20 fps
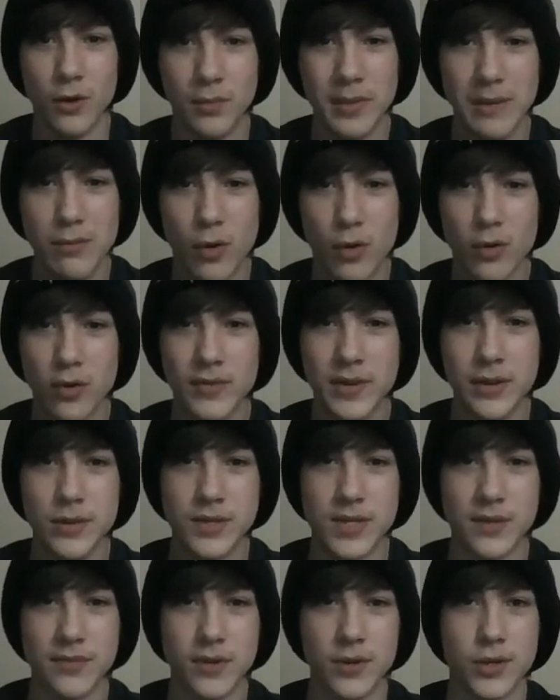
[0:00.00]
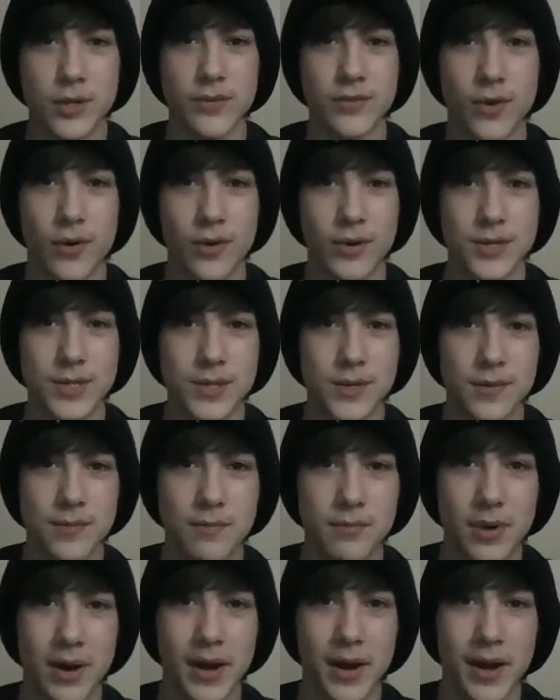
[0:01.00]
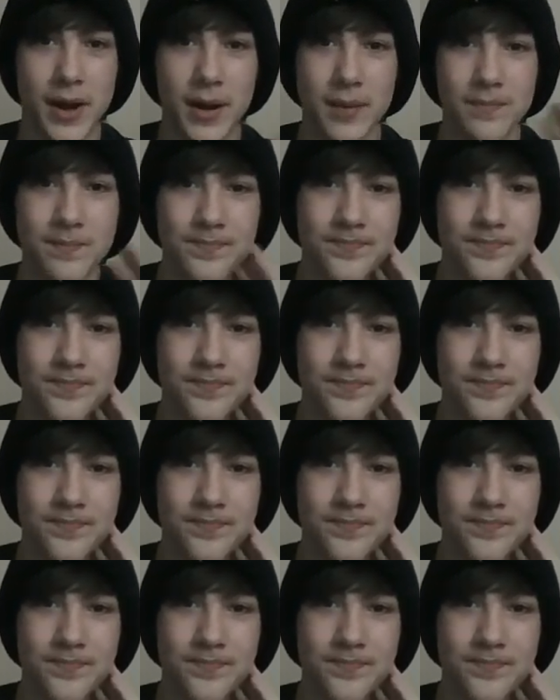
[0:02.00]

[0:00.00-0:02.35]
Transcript: be more reviews in the future, of course, but